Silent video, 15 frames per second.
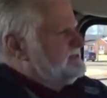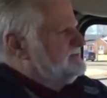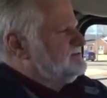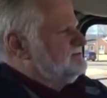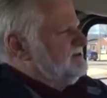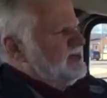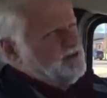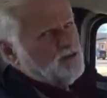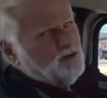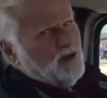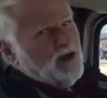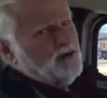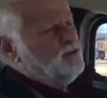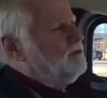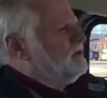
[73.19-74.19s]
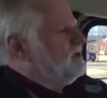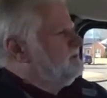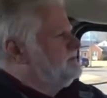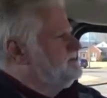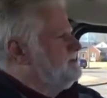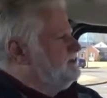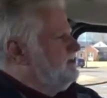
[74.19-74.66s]
That's not the right word,
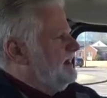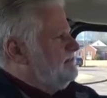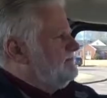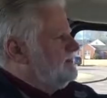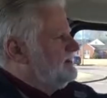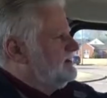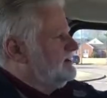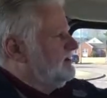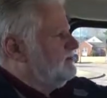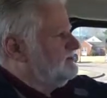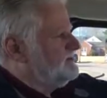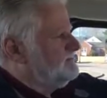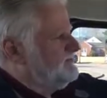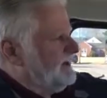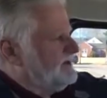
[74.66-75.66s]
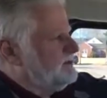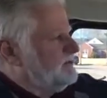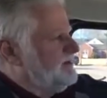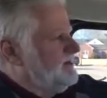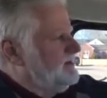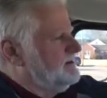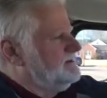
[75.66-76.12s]
but you know, we have a thing called the
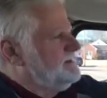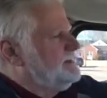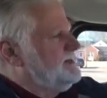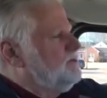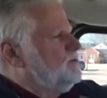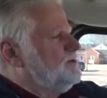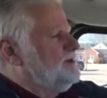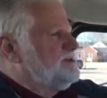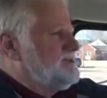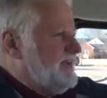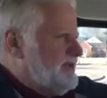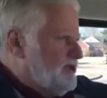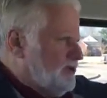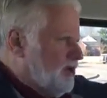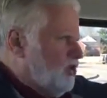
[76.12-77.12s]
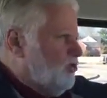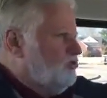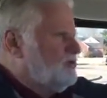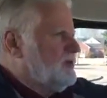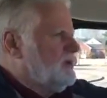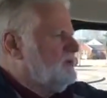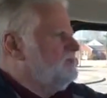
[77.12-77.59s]
foundry here where you take your
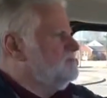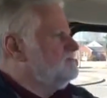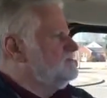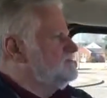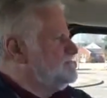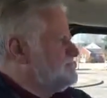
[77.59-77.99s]
old clothes